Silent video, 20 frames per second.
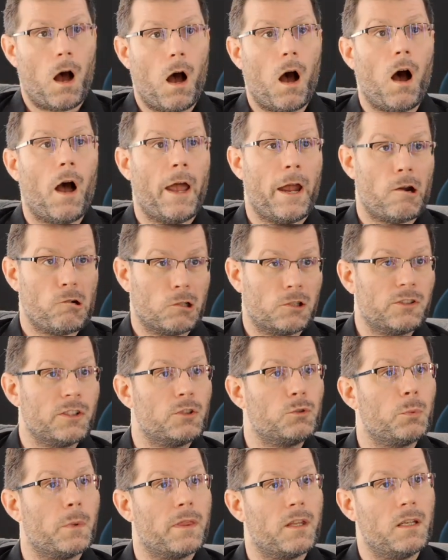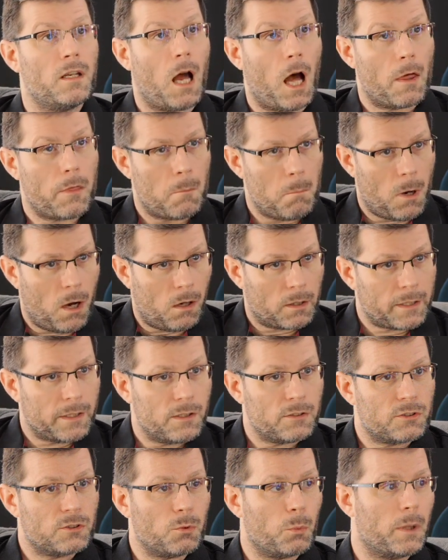Our heritage within other
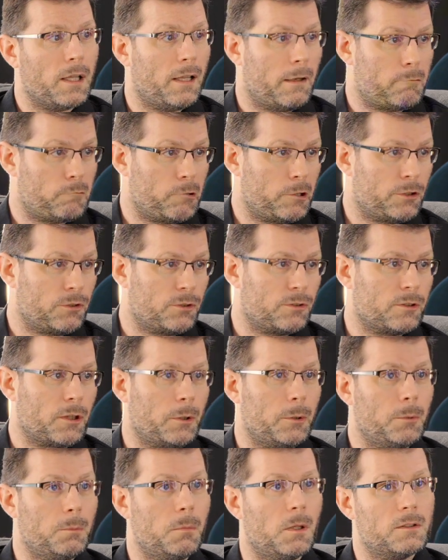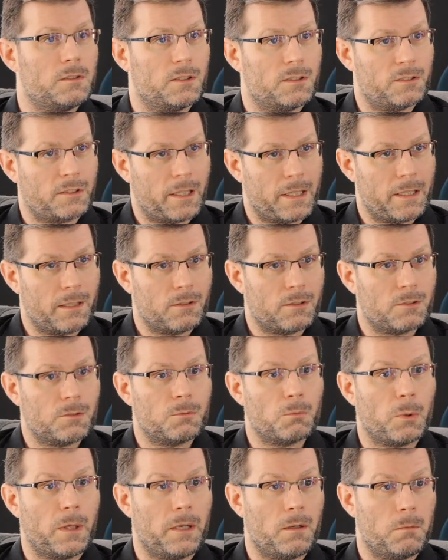markets that we leverage. So as I say,
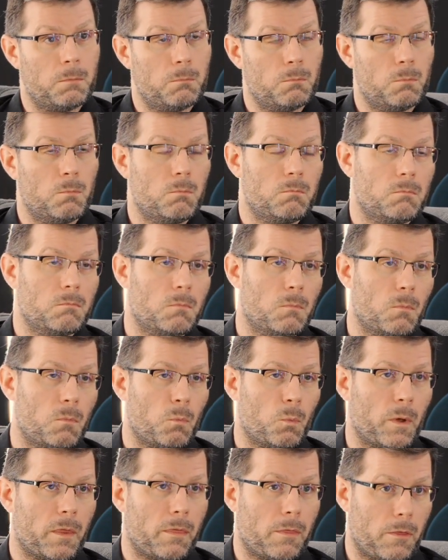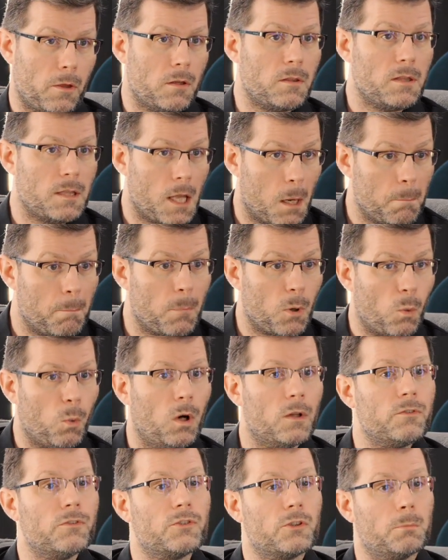we're the
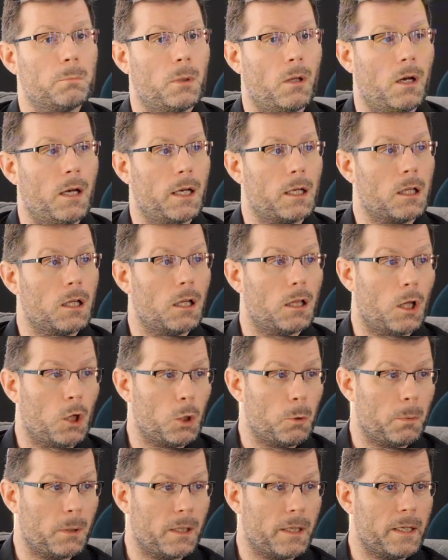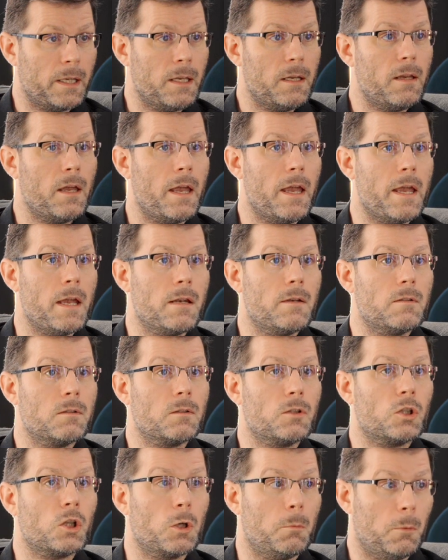#1 supplier globally in
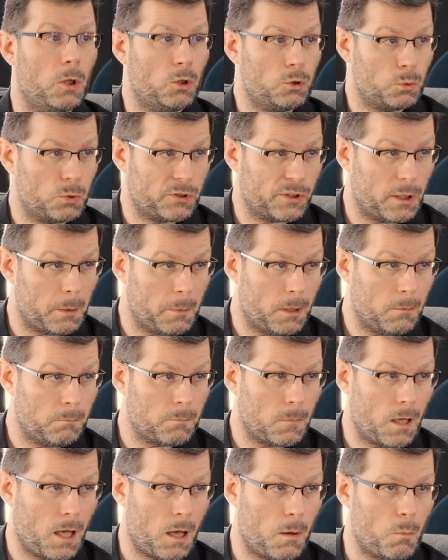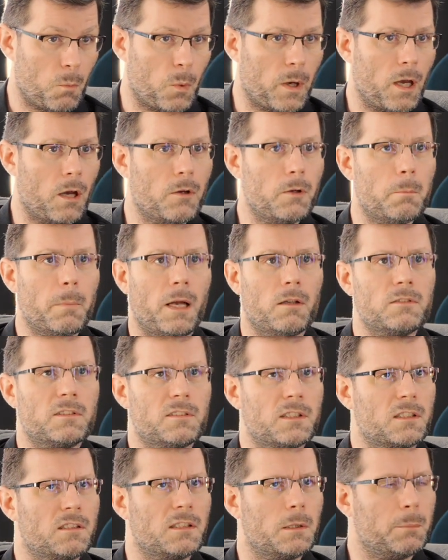commercial cinema. We own about
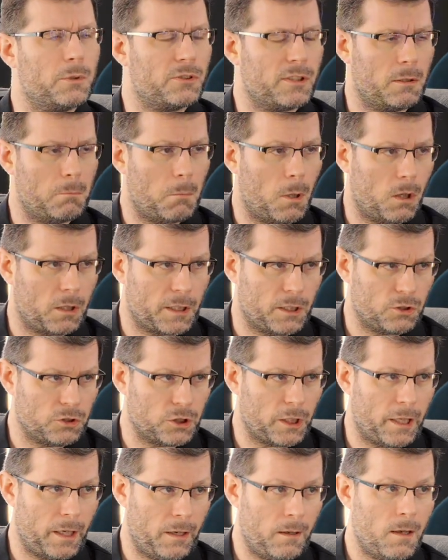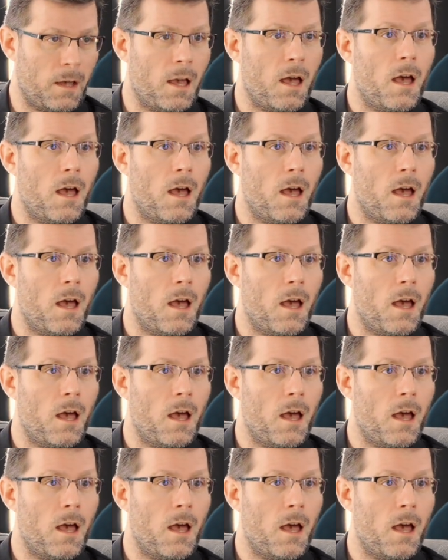60% market share.